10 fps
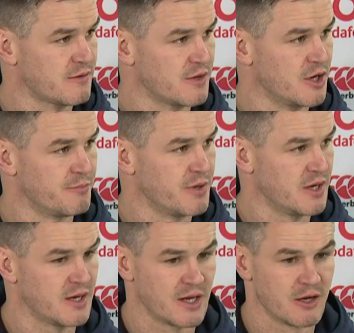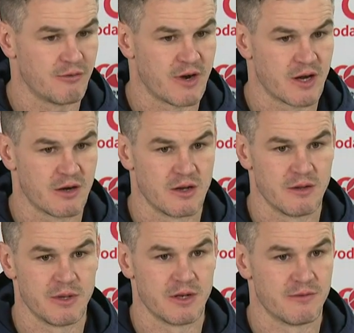You know, beating England regularly,
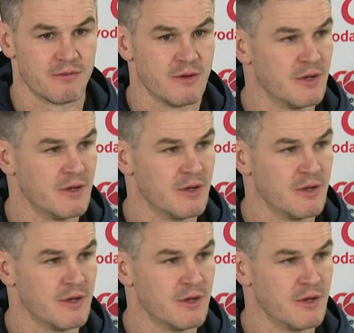beating